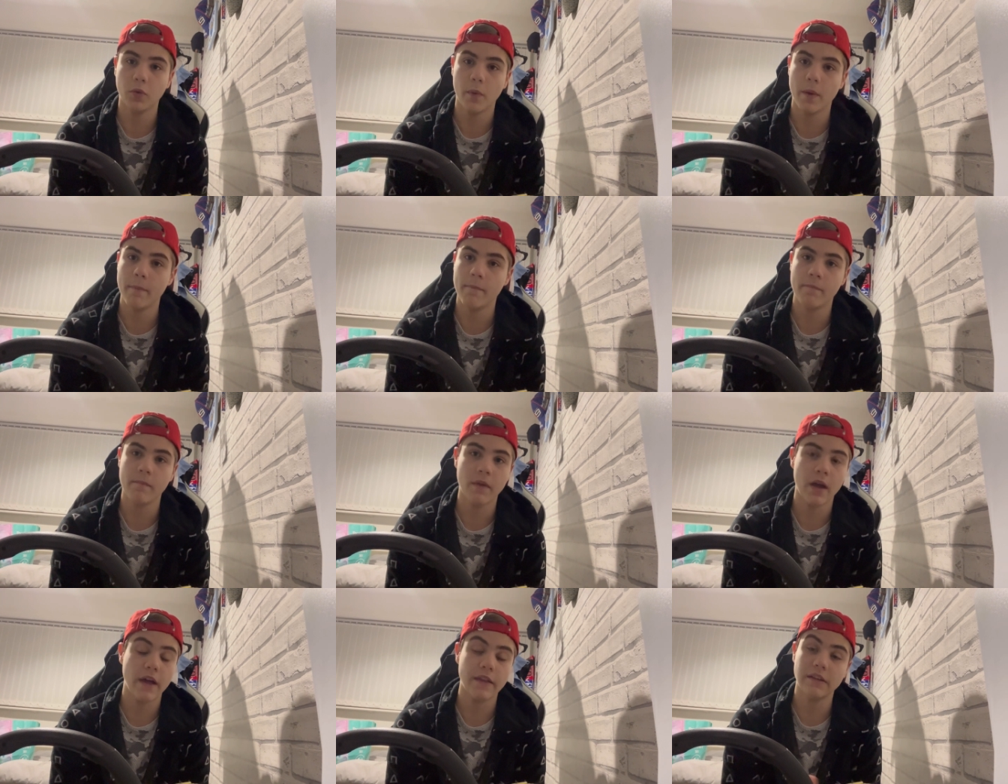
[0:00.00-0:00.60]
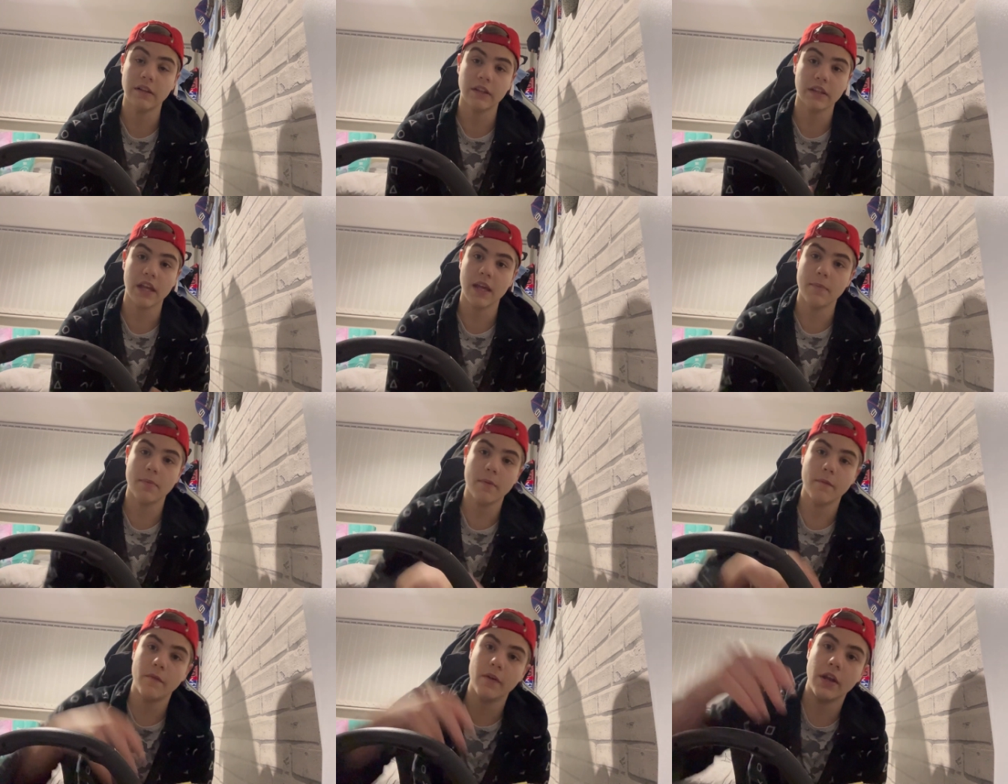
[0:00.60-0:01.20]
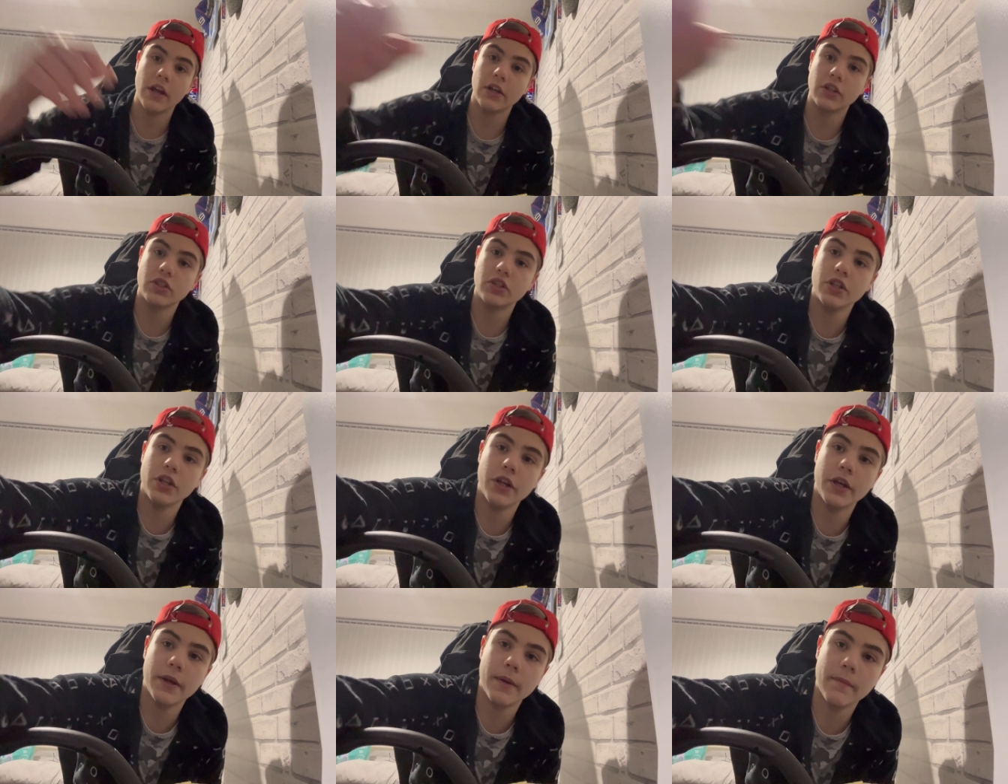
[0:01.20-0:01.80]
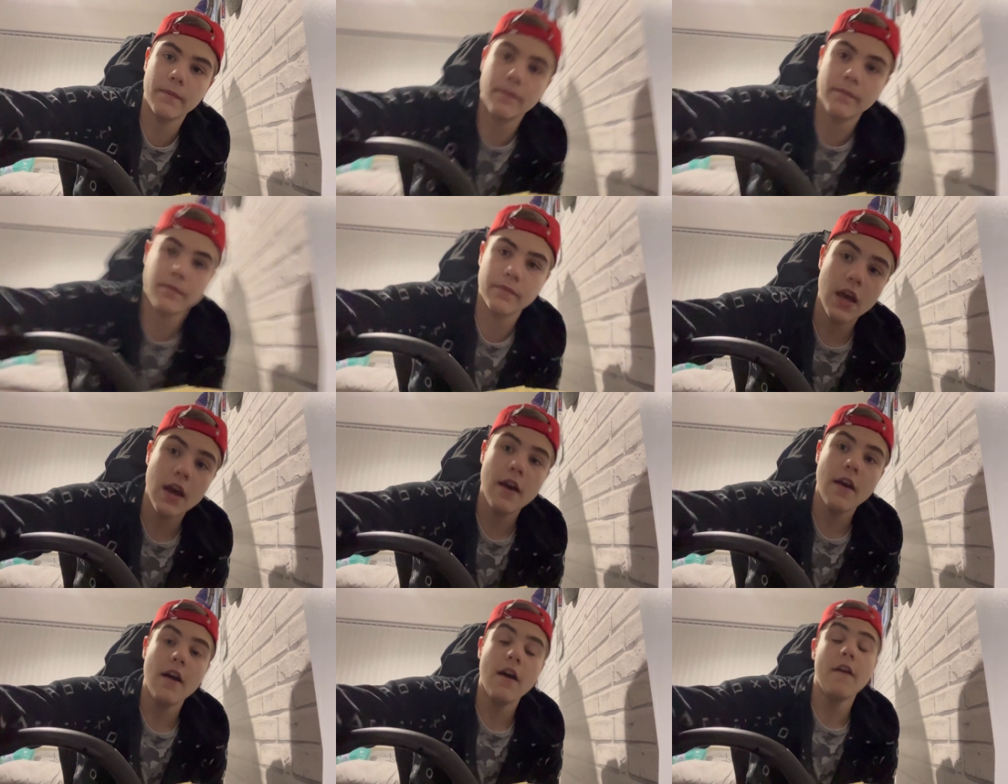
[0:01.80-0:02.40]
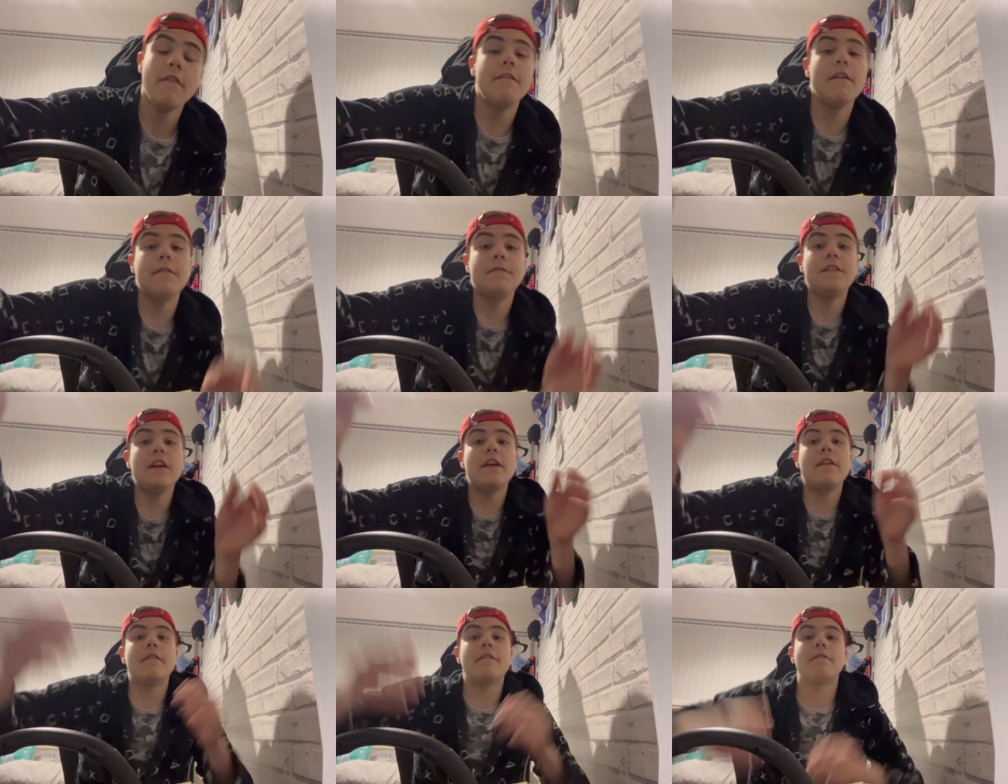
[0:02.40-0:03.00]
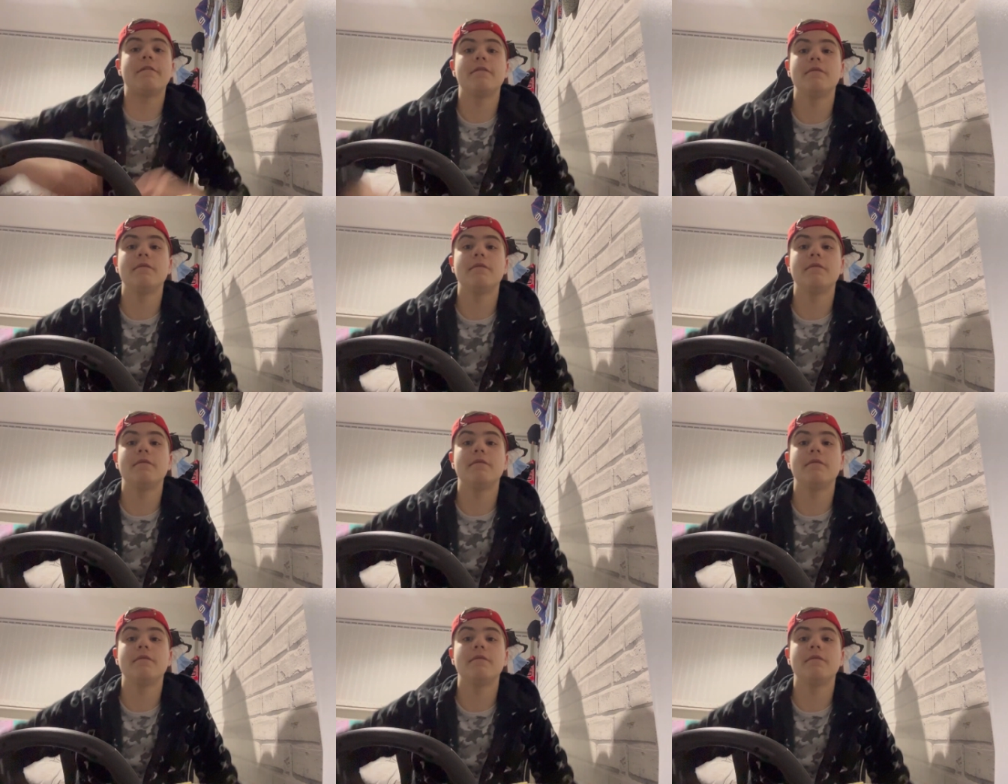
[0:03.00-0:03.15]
him, and they'll keep him for next year. 15th,